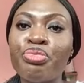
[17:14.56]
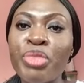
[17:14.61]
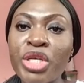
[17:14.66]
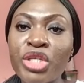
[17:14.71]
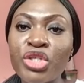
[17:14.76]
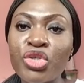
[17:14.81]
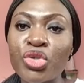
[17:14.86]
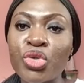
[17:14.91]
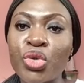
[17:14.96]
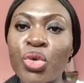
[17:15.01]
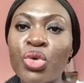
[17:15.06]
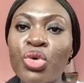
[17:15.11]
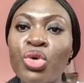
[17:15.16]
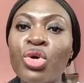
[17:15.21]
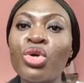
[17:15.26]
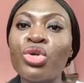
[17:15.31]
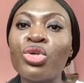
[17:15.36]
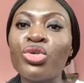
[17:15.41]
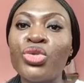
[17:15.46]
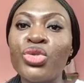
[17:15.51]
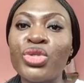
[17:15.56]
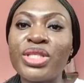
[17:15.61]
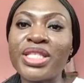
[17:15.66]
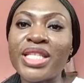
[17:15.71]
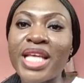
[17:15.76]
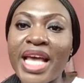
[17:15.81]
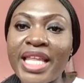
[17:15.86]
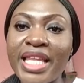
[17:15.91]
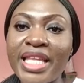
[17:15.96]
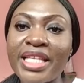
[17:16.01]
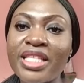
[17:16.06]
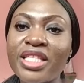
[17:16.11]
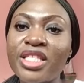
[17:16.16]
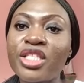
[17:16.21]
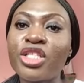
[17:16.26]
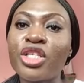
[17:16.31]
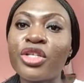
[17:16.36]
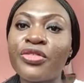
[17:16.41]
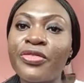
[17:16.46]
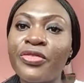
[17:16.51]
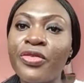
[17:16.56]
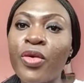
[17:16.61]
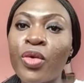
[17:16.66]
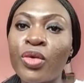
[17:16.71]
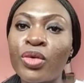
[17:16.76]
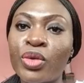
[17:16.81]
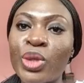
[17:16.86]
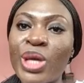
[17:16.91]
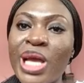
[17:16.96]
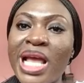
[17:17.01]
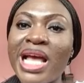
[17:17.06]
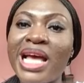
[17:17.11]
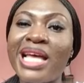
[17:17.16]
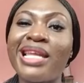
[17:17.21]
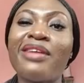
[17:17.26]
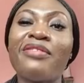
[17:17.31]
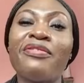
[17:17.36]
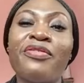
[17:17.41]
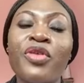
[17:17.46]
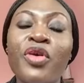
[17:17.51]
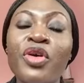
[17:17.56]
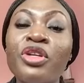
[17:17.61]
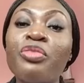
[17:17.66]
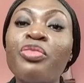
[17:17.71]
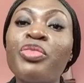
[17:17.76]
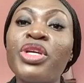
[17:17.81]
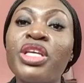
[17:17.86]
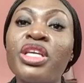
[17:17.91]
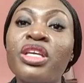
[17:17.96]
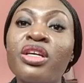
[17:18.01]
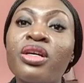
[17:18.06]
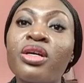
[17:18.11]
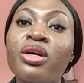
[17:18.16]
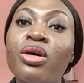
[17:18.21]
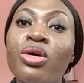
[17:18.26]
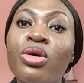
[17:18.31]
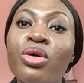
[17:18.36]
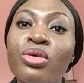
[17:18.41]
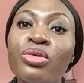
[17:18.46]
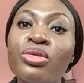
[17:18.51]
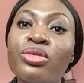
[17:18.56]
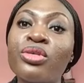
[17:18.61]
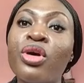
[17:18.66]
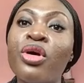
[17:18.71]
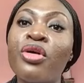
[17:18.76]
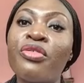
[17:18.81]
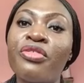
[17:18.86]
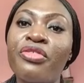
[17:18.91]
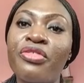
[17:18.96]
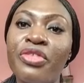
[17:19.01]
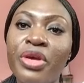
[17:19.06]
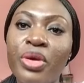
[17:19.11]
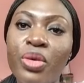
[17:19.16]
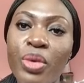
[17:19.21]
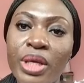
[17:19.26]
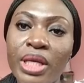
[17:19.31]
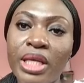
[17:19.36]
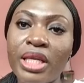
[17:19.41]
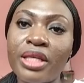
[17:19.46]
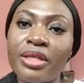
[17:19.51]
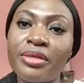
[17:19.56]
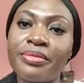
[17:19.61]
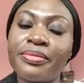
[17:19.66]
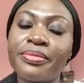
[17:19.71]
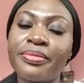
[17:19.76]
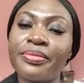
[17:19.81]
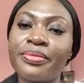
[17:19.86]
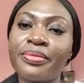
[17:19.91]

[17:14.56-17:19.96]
make sure you silence your phone and avoid picking calls frequently.